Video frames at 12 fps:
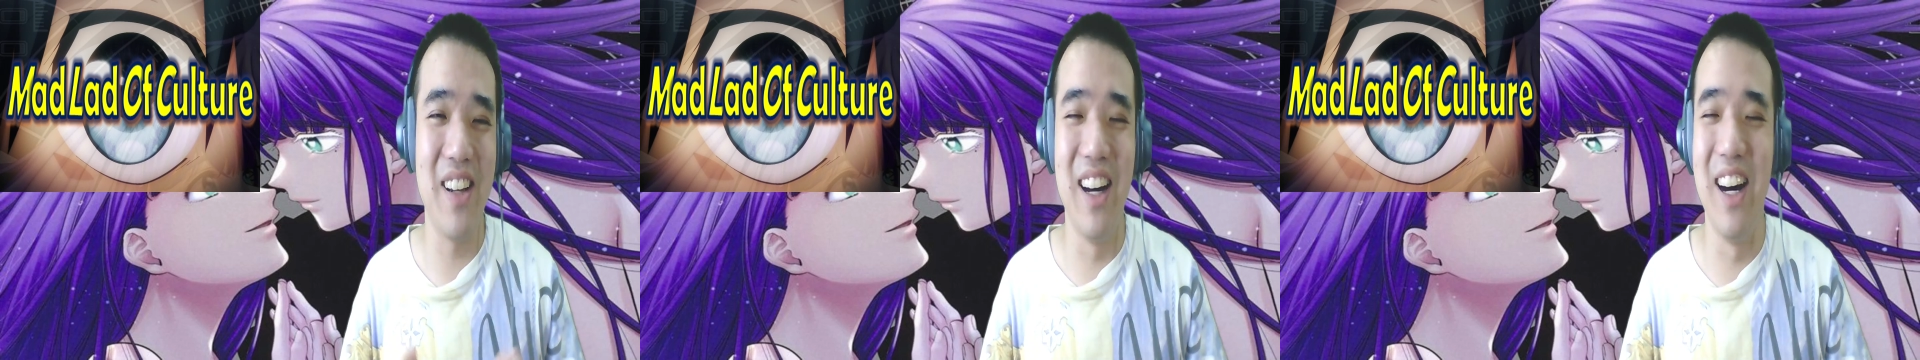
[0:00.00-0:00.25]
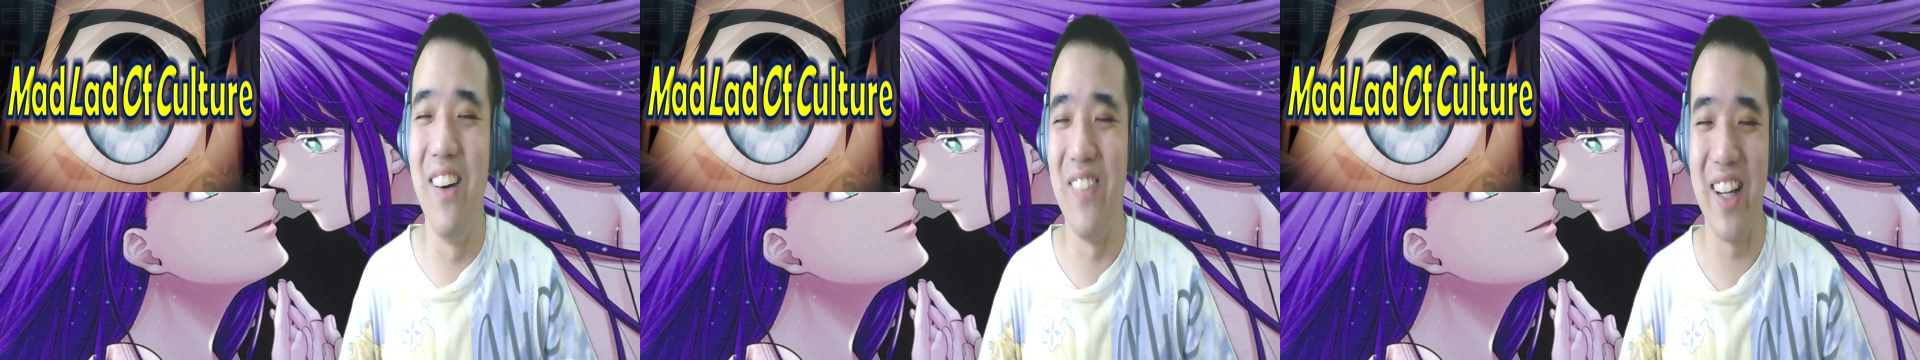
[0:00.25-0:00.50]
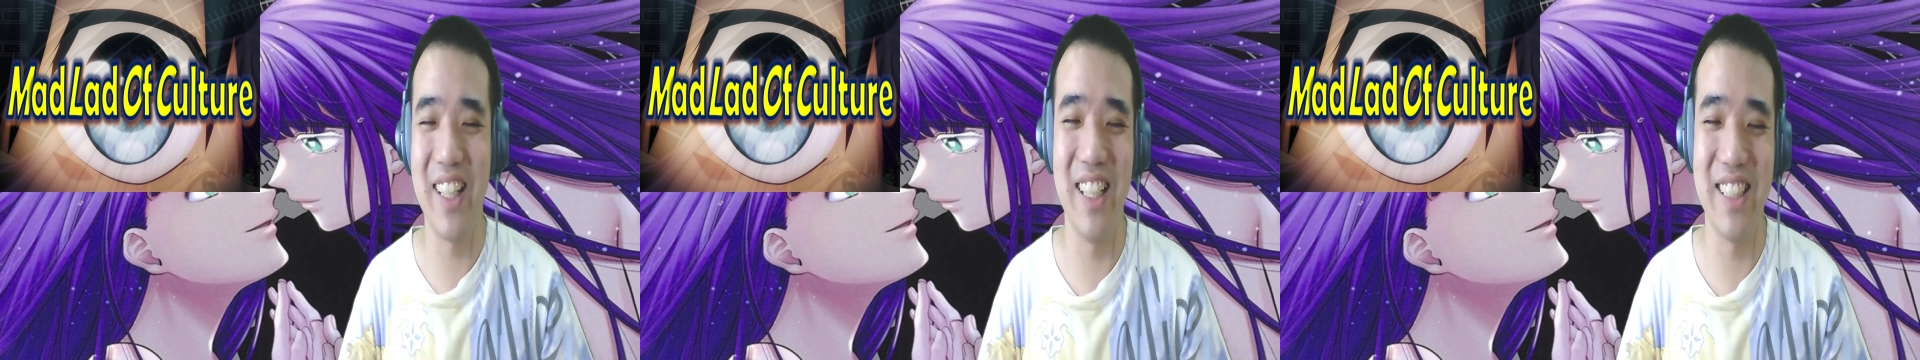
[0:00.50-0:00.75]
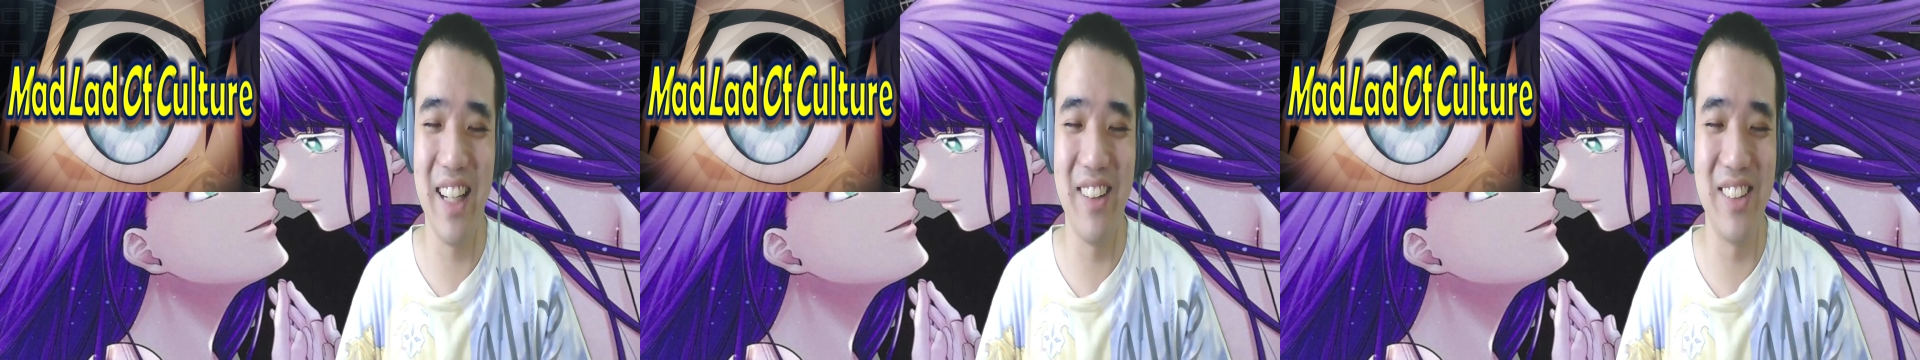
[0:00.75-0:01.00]
Oh my
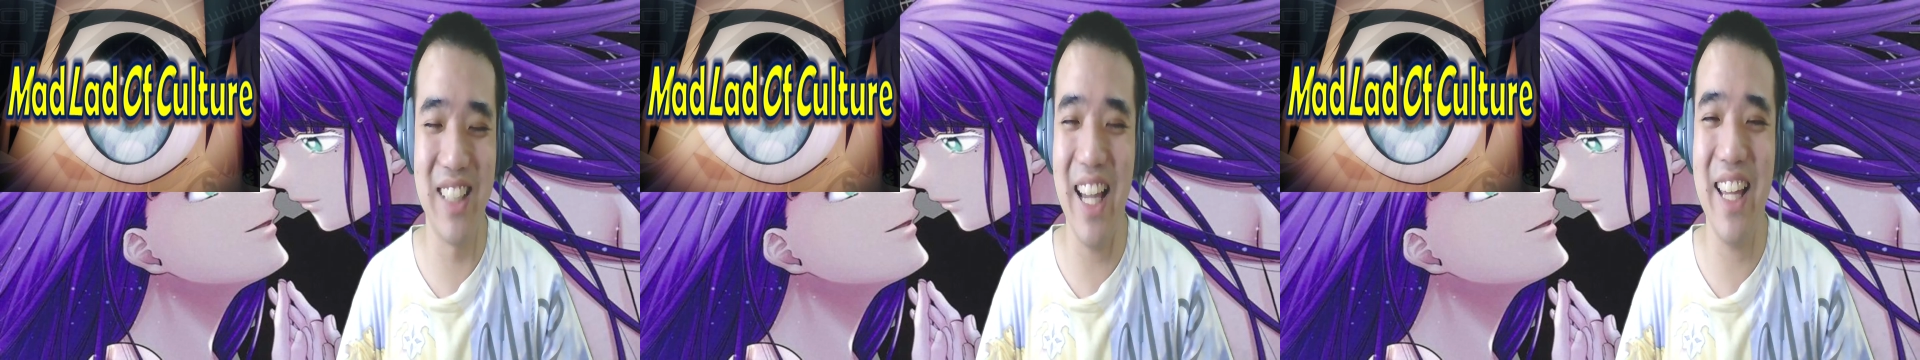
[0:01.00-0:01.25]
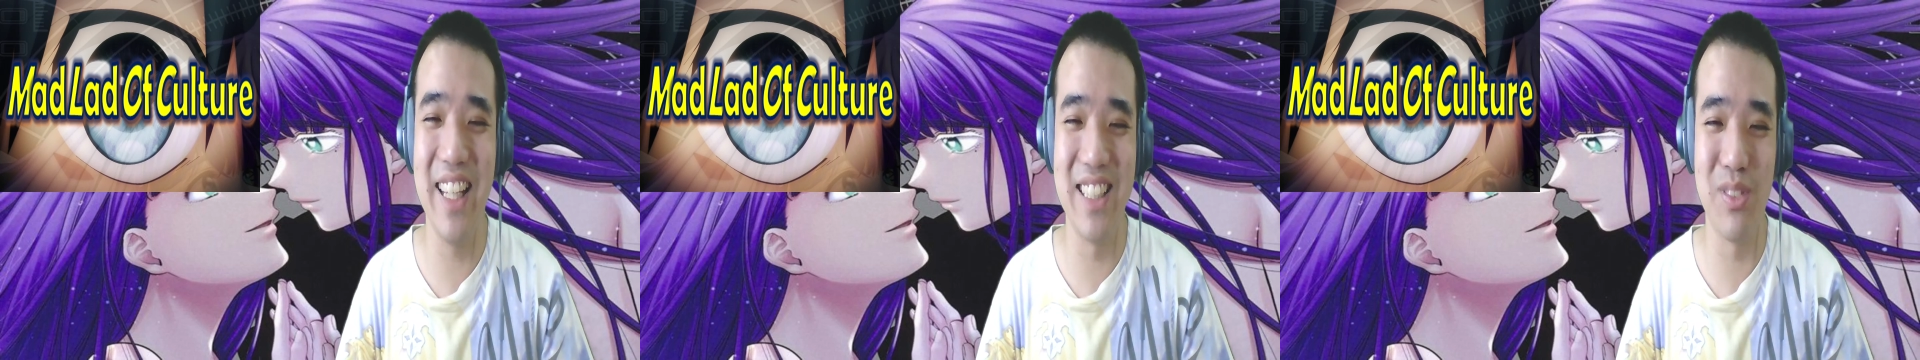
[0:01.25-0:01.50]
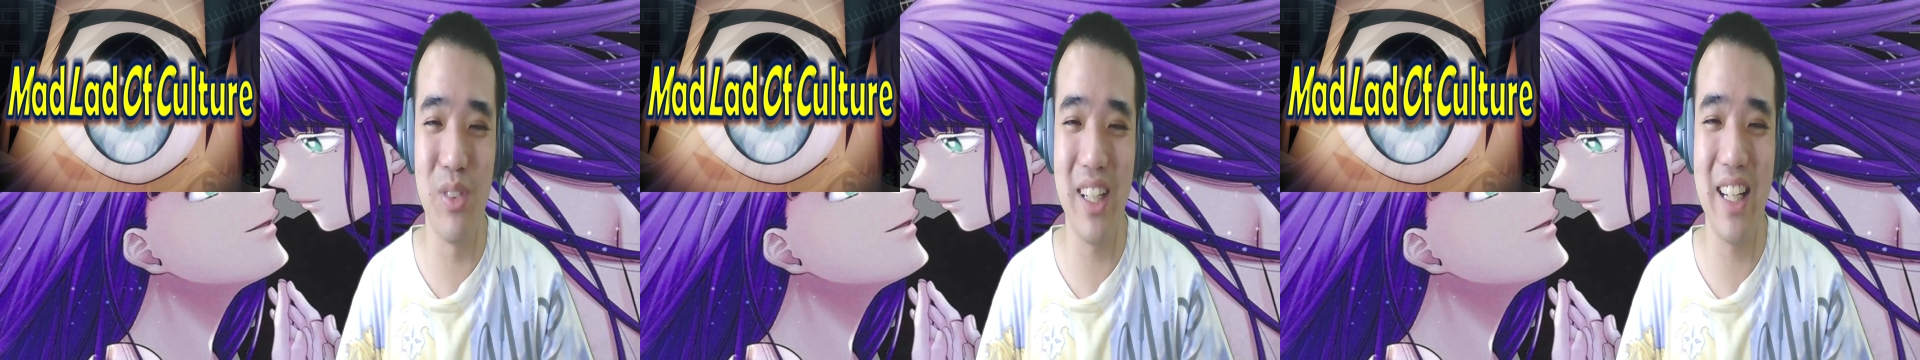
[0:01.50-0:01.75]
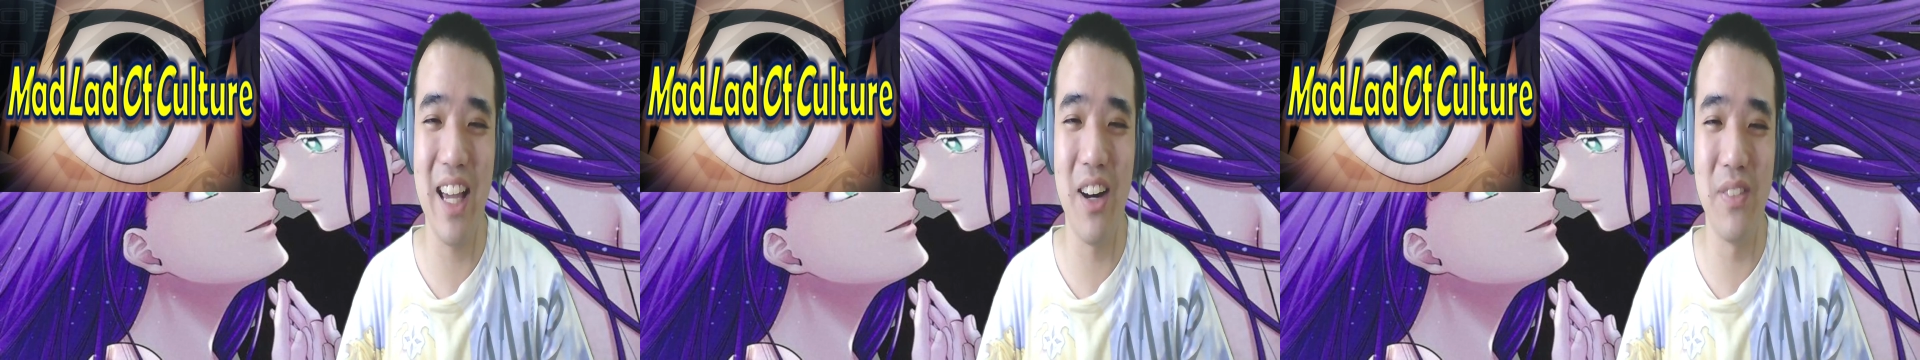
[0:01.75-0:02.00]
god, that is
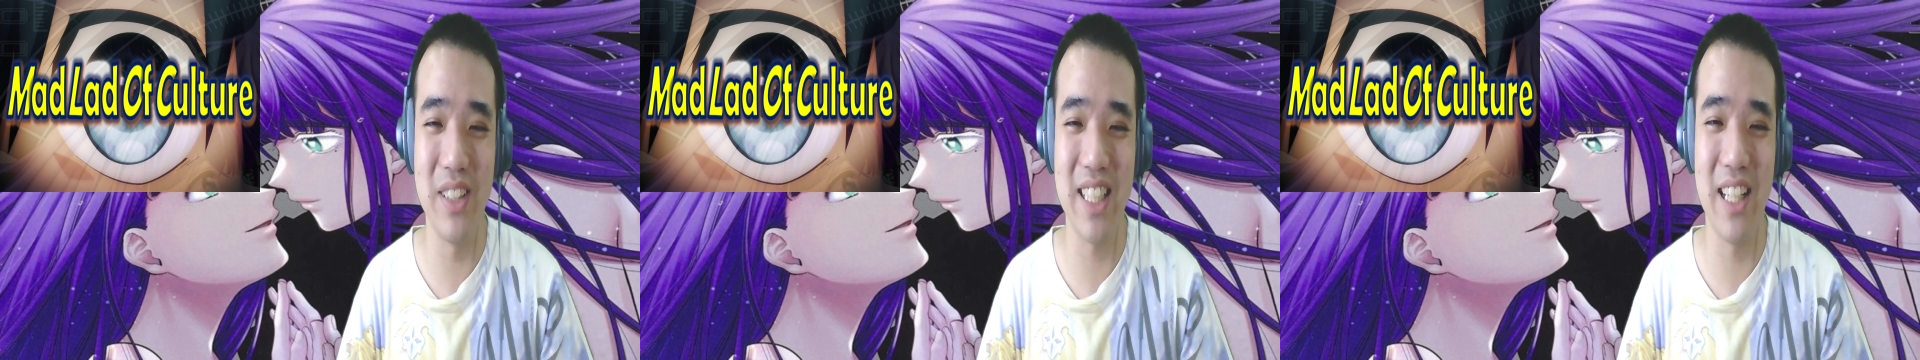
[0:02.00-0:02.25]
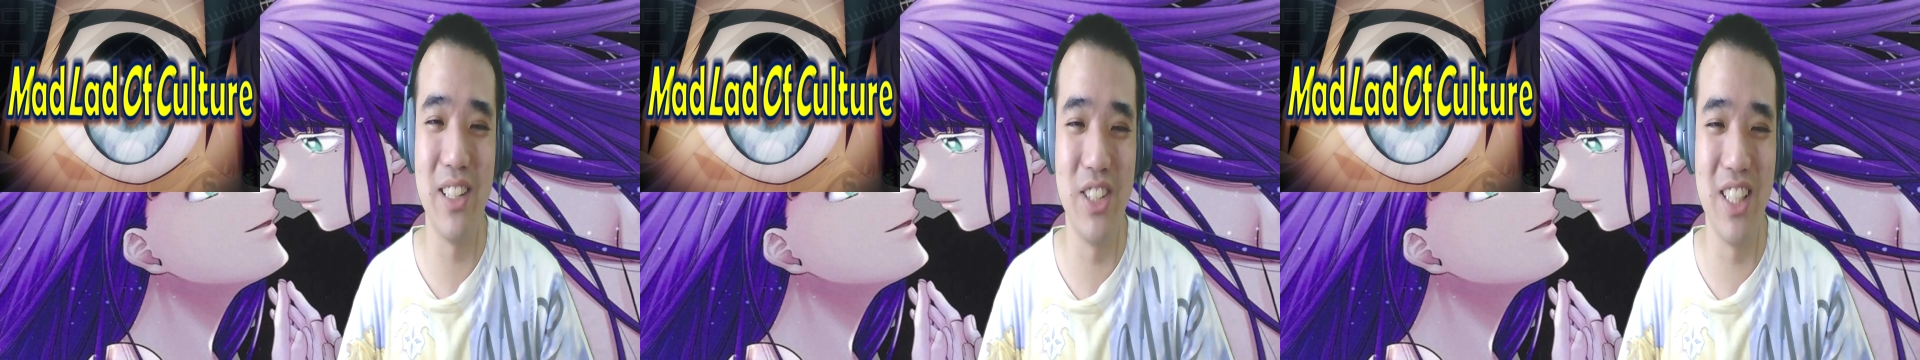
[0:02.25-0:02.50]
one hell of a title.